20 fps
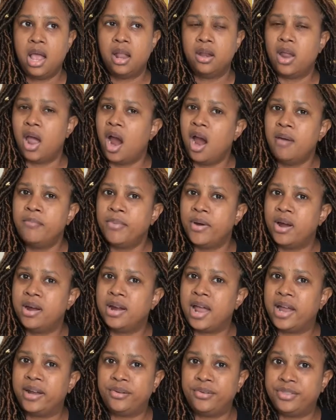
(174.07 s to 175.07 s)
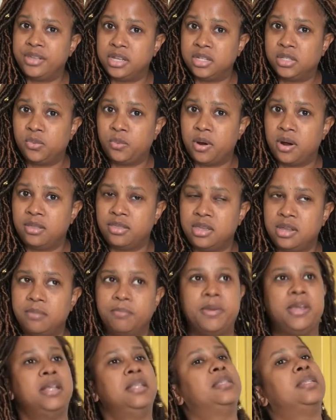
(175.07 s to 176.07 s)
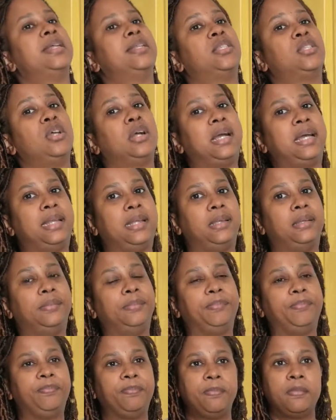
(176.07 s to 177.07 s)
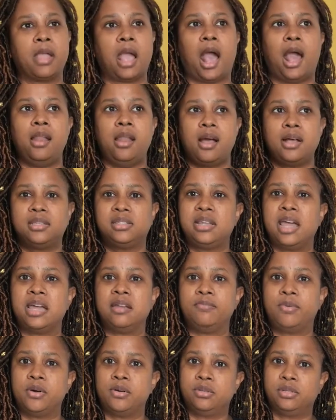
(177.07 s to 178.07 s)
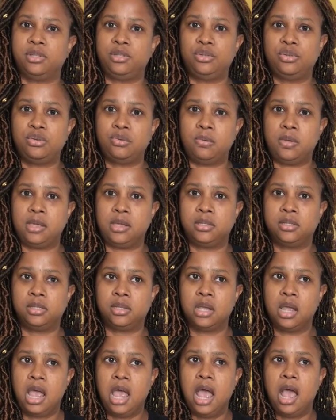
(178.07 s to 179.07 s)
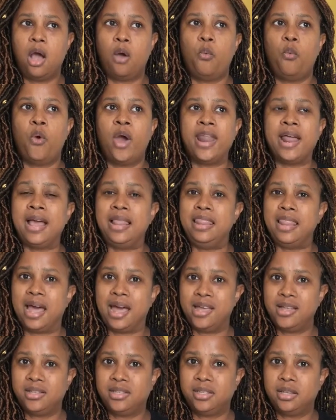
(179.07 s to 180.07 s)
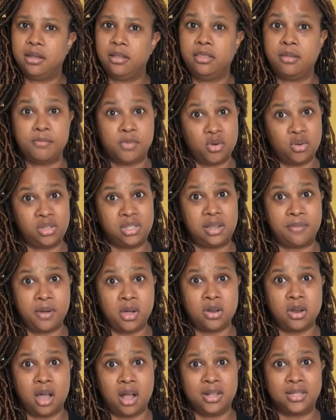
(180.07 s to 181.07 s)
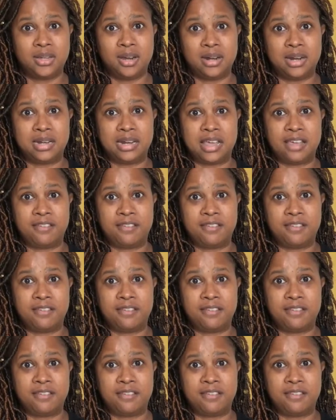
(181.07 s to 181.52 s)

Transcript: The heartburn, I don't think it's worth it, because let's look at it. I lost 9 pounds in 2 weeks. What I liked the most about the alternate day